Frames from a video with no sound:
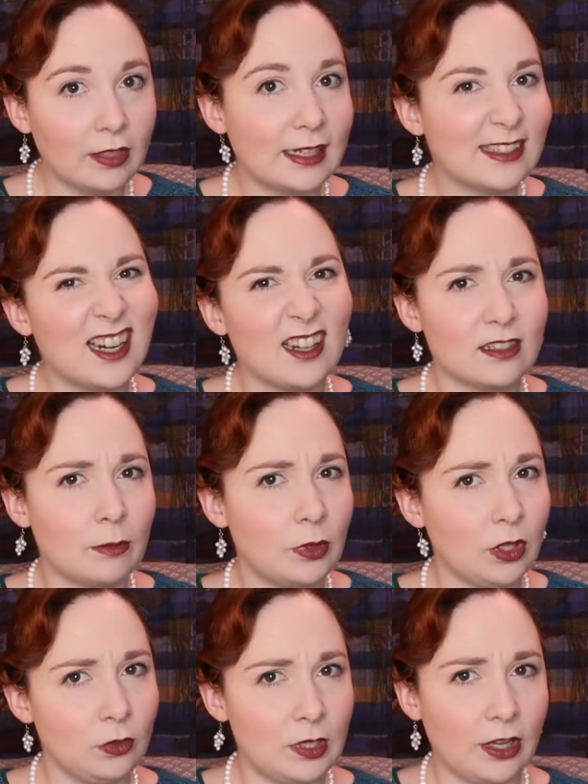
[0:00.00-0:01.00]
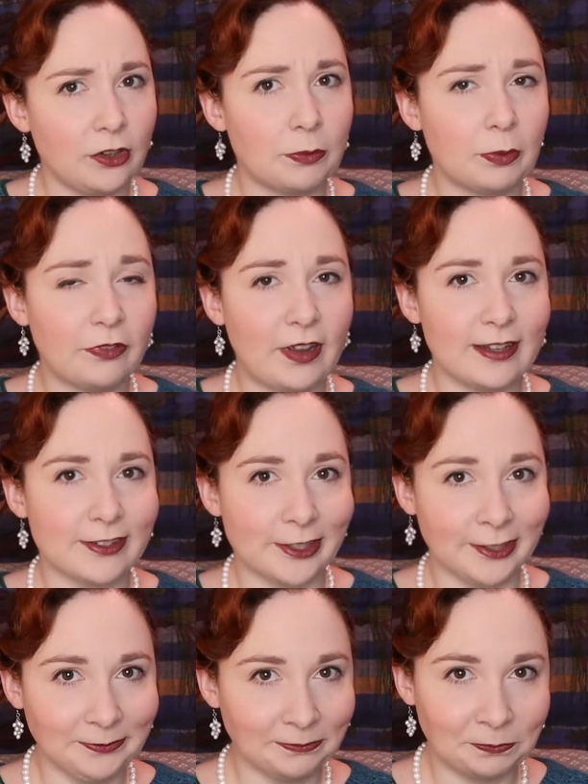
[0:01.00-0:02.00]
that's not something you tell your
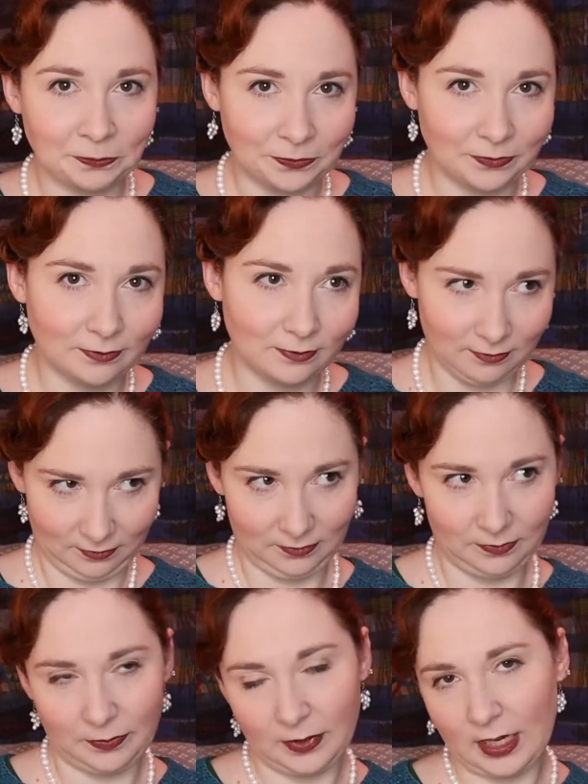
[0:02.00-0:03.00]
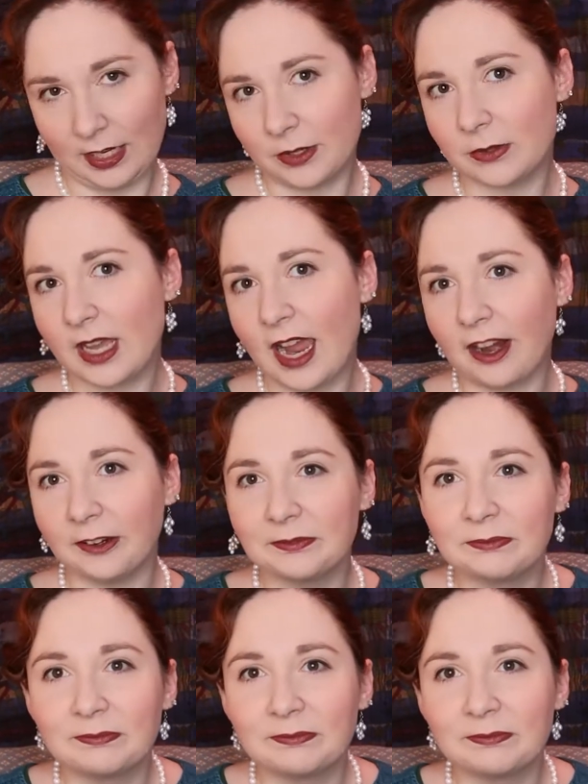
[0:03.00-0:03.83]
professor, but I don't care.